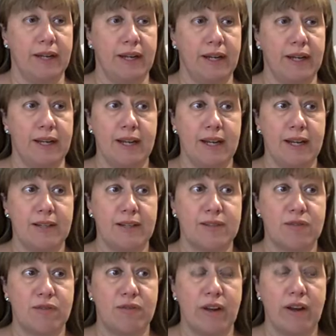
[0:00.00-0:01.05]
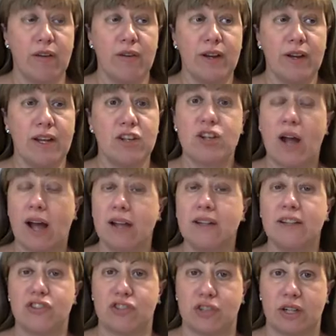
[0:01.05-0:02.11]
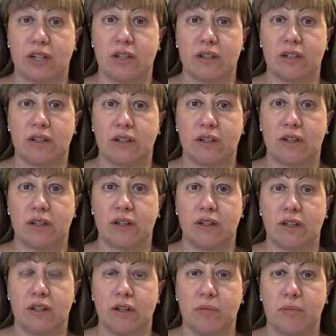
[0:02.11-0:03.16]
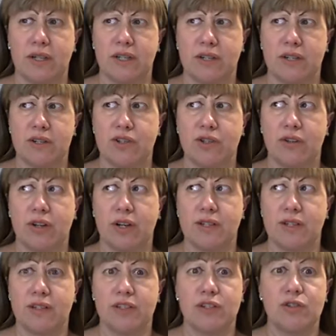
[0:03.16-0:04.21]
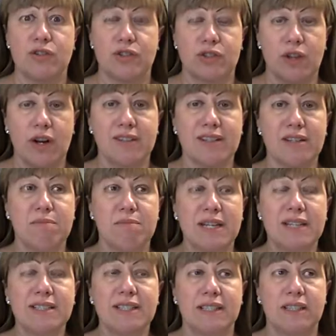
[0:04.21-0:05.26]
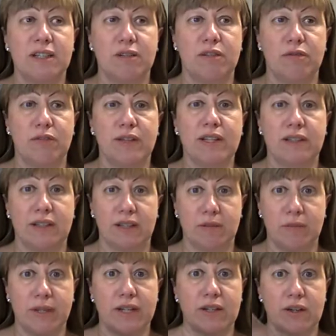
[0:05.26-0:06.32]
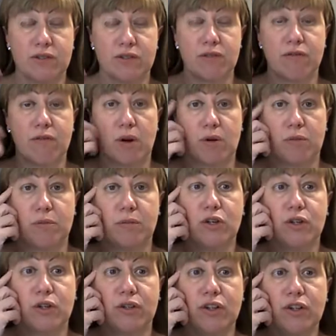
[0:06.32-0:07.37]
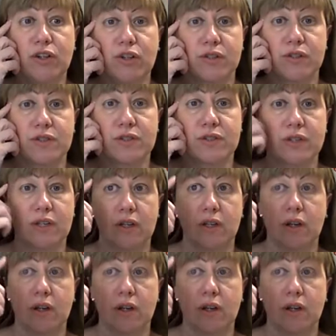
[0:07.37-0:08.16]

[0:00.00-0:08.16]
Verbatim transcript: it, it's very challenging because you start you start immediately feeling because of our mirror neurons